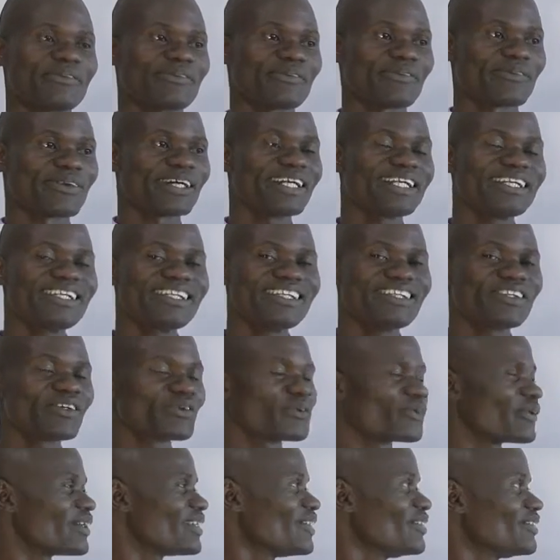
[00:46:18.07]
When
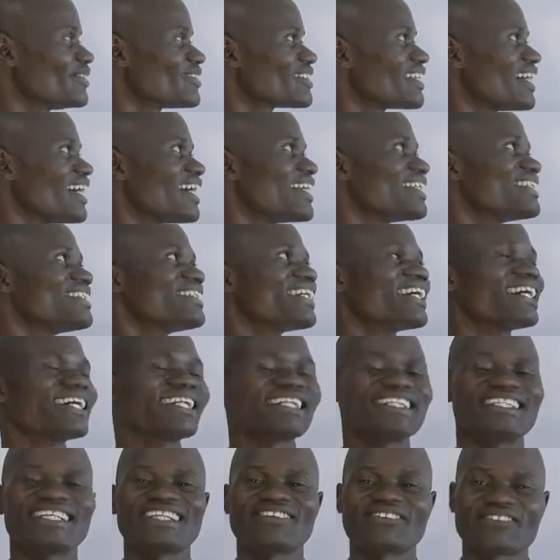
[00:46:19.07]
we look at
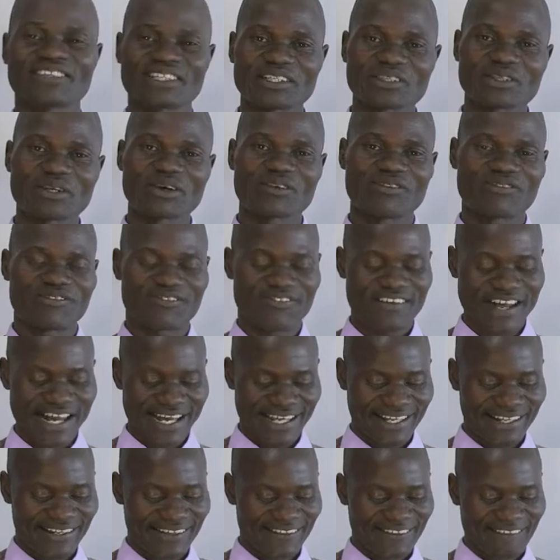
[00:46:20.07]
the ring of
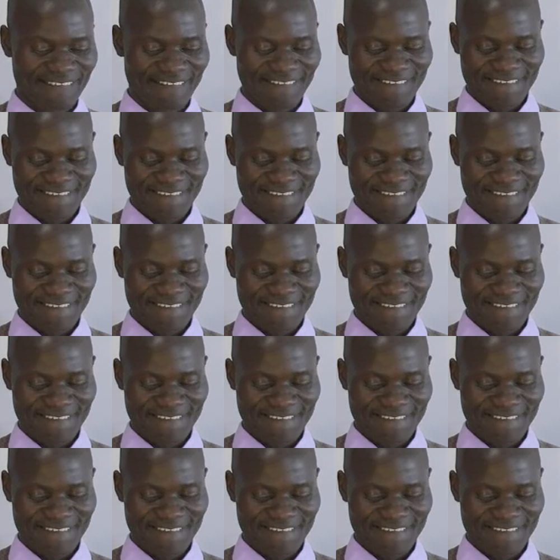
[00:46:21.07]
fire,